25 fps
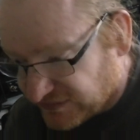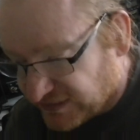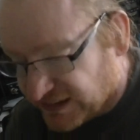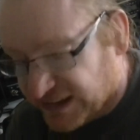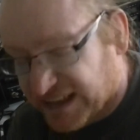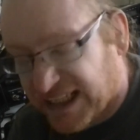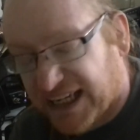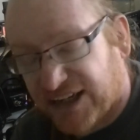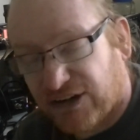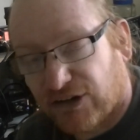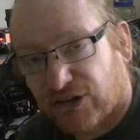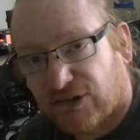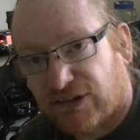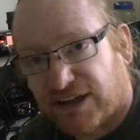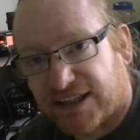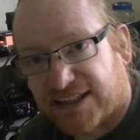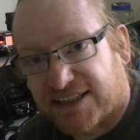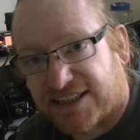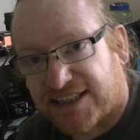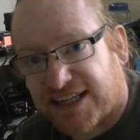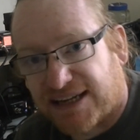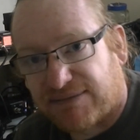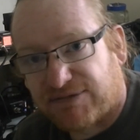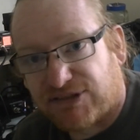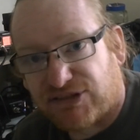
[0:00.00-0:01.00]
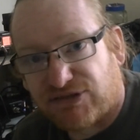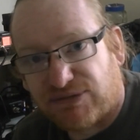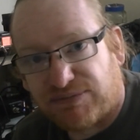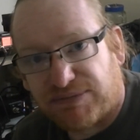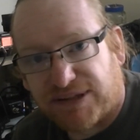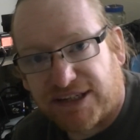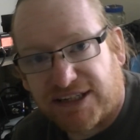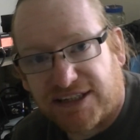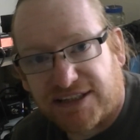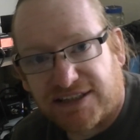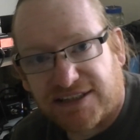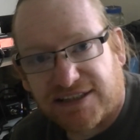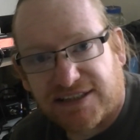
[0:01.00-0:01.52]
They're not quite the same as
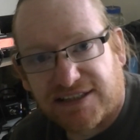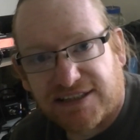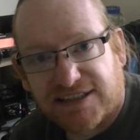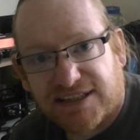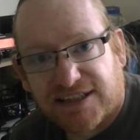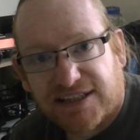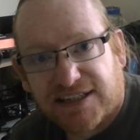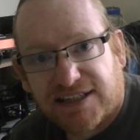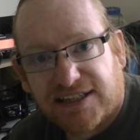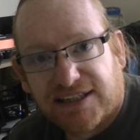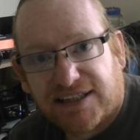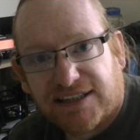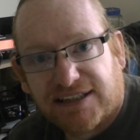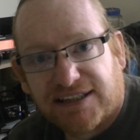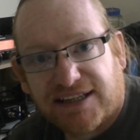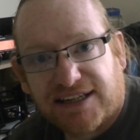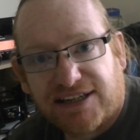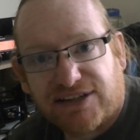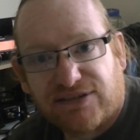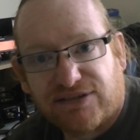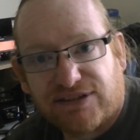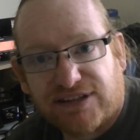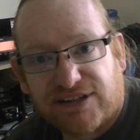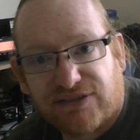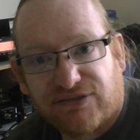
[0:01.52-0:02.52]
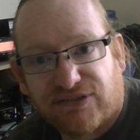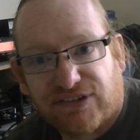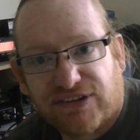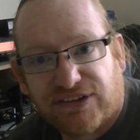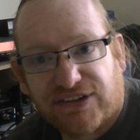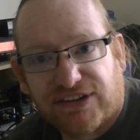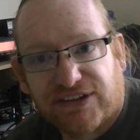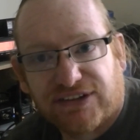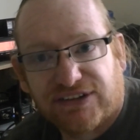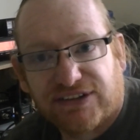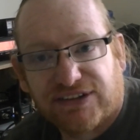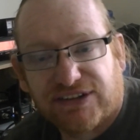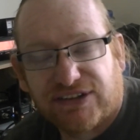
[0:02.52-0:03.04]
repeaters. They do a different
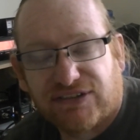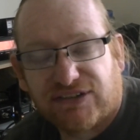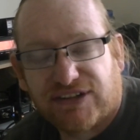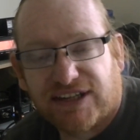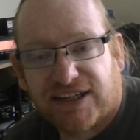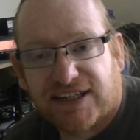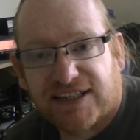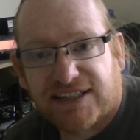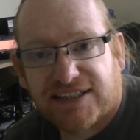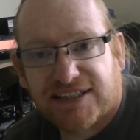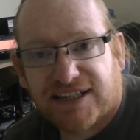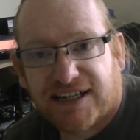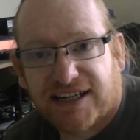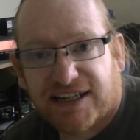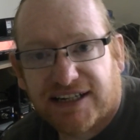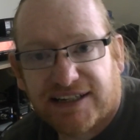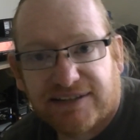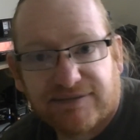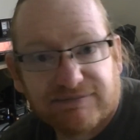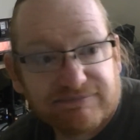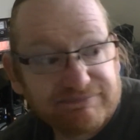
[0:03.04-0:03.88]
thing entirely.